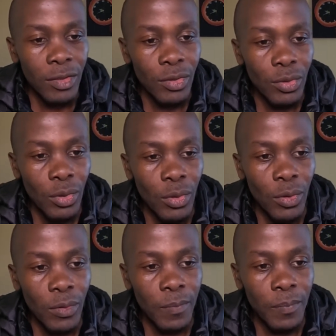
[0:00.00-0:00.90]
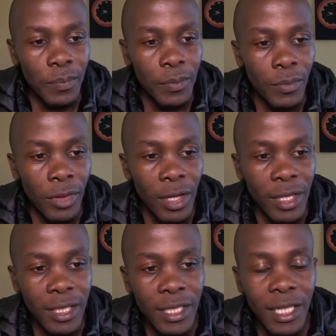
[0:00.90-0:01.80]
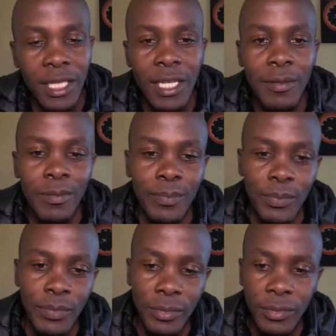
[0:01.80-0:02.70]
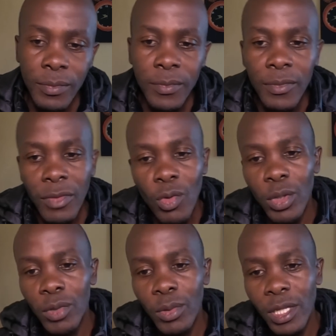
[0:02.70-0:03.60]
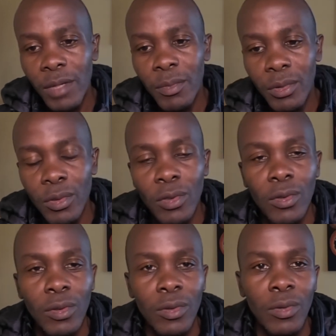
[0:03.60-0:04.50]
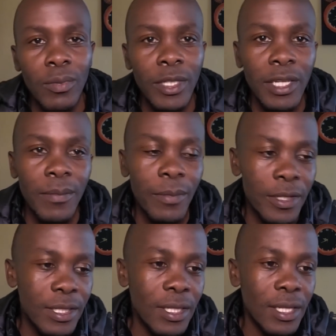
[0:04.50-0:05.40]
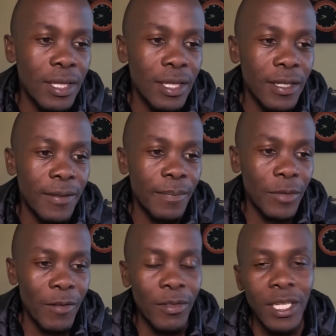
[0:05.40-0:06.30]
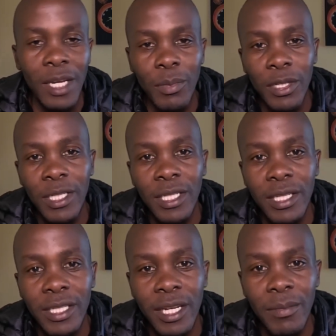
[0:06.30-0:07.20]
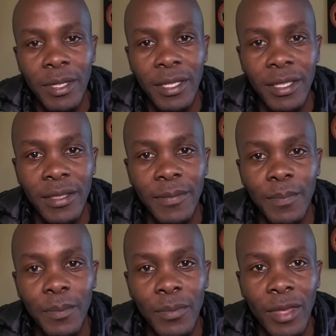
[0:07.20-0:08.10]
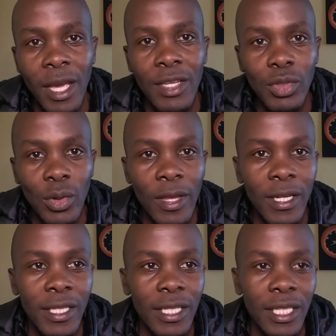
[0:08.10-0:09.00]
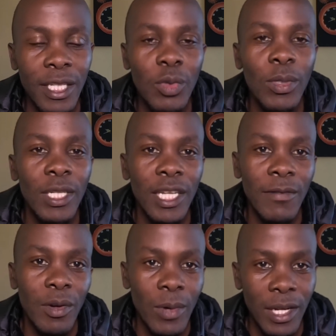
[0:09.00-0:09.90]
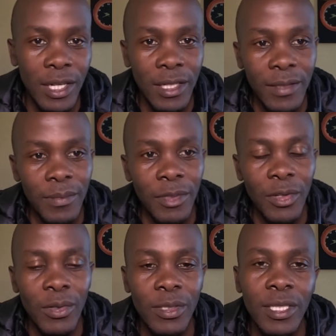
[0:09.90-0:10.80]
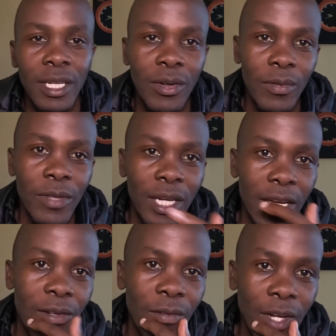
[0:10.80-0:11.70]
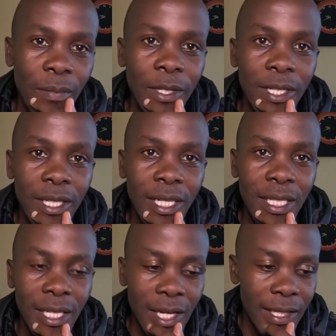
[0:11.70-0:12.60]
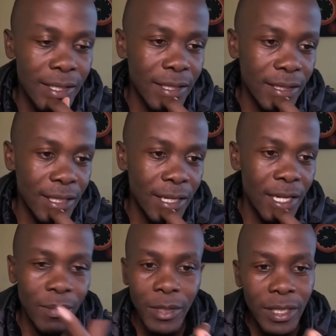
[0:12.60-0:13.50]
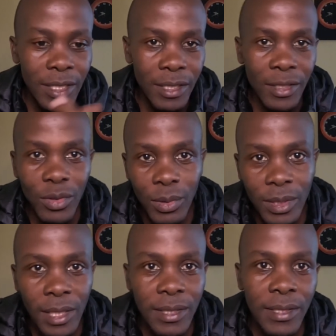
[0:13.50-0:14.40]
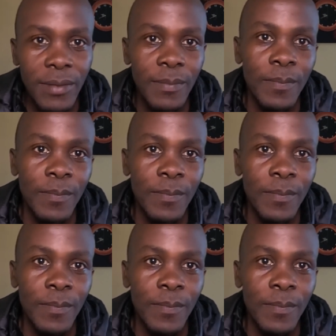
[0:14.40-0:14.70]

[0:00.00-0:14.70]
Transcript: So there is a time when William Ruto became president, after he appointed his cabinet, I saw that he will never work because of the kind of cabinet that he has. The cabinet is useless.